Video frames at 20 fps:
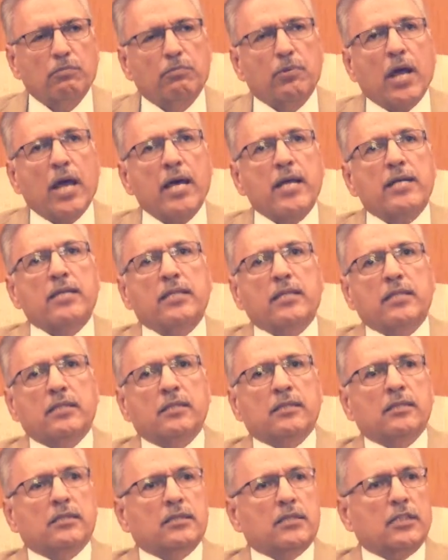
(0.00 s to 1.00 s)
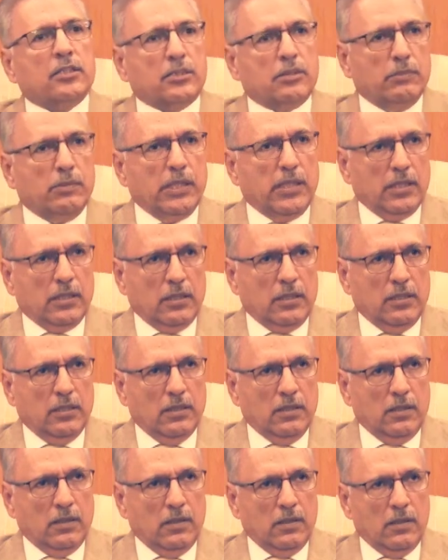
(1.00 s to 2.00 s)
priority is Kashmir.
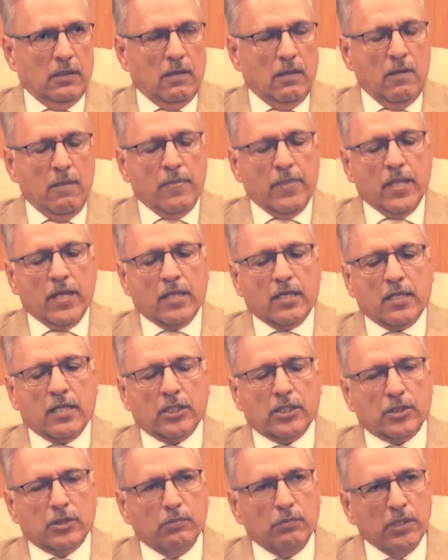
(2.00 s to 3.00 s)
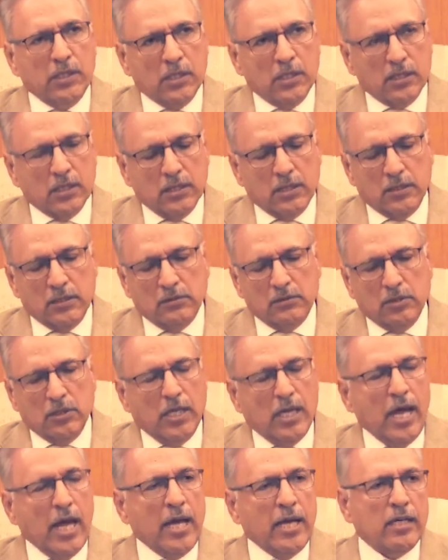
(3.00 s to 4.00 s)
Kashmir,
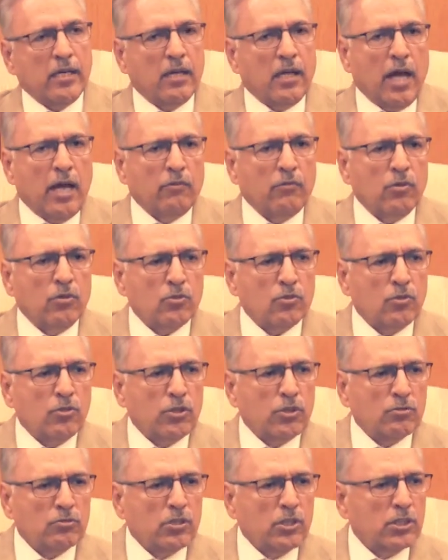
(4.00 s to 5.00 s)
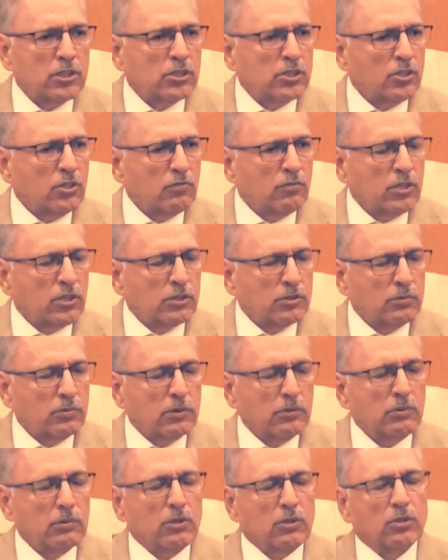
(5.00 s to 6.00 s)
and I won't go into the history of
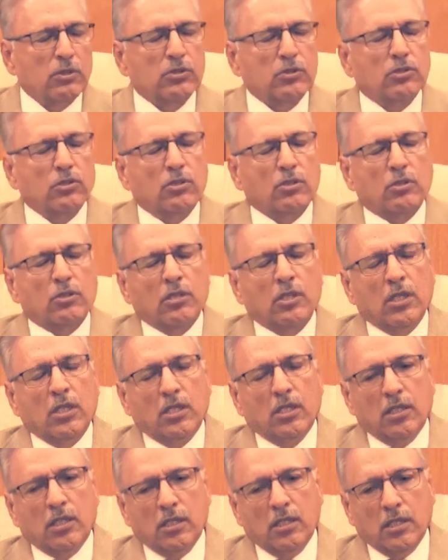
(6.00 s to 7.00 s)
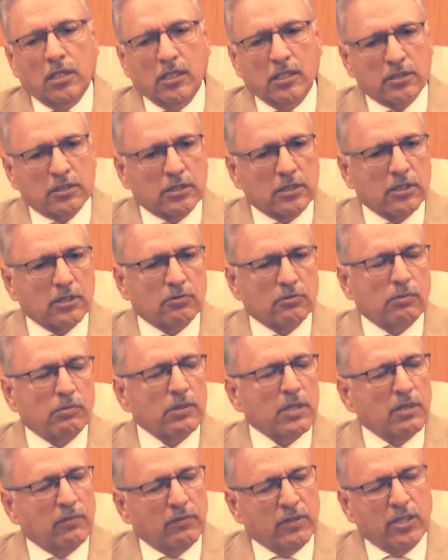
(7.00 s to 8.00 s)
Kashmir because your listeners will
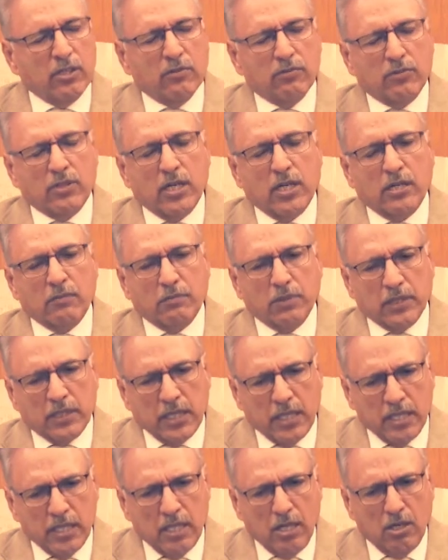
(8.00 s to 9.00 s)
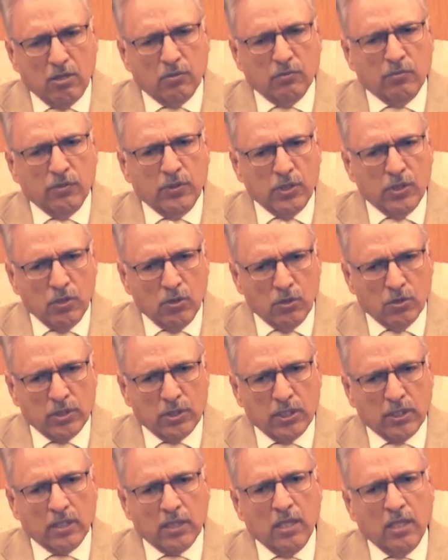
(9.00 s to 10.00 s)
be aware of that. But anyhow, we know
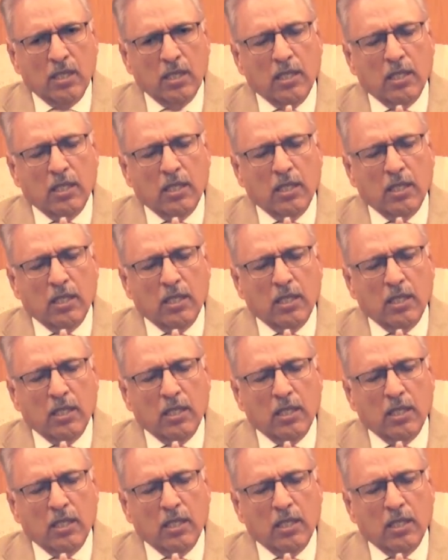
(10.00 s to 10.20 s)
that